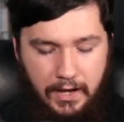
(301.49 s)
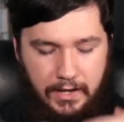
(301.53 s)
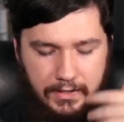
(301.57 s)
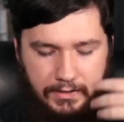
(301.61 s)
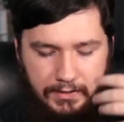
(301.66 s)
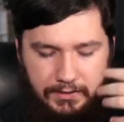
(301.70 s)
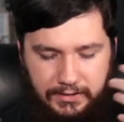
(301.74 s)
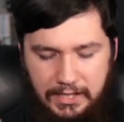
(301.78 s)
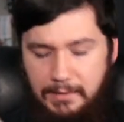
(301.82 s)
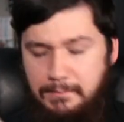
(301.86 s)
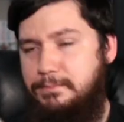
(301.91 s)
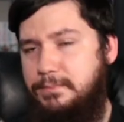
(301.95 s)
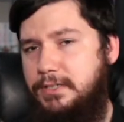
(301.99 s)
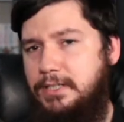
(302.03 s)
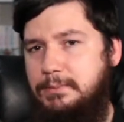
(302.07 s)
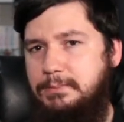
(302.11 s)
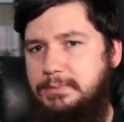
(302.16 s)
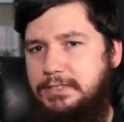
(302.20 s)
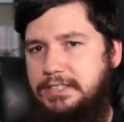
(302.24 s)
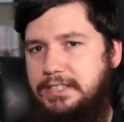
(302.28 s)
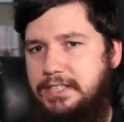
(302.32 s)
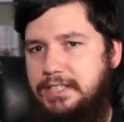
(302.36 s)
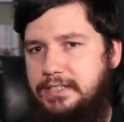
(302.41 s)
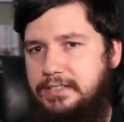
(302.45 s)

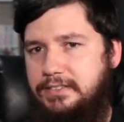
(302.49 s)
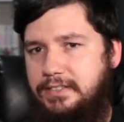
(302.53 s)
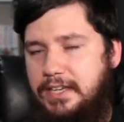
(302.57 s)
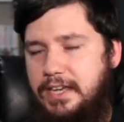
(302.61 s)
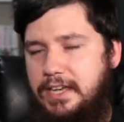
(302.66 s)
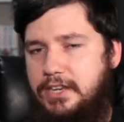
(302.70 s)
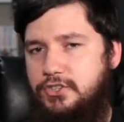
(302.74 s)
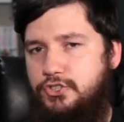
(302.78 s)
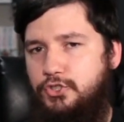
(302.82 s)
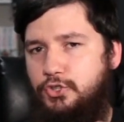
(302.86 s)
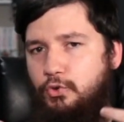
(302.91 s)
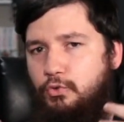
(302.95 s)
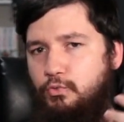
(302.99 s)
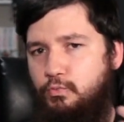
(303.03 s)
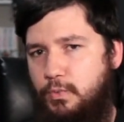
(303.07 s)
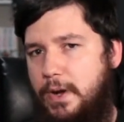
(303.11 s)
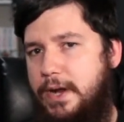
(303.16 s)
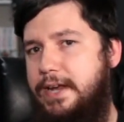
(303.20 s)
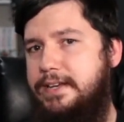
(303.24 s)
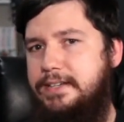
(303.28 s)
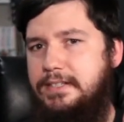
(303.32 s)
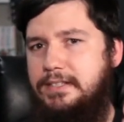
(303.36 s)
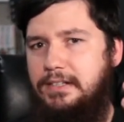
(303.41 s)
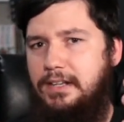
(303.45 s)
sometimes things in your
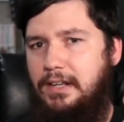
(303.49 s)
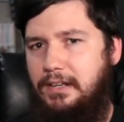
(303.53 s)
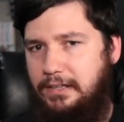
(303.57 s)
regular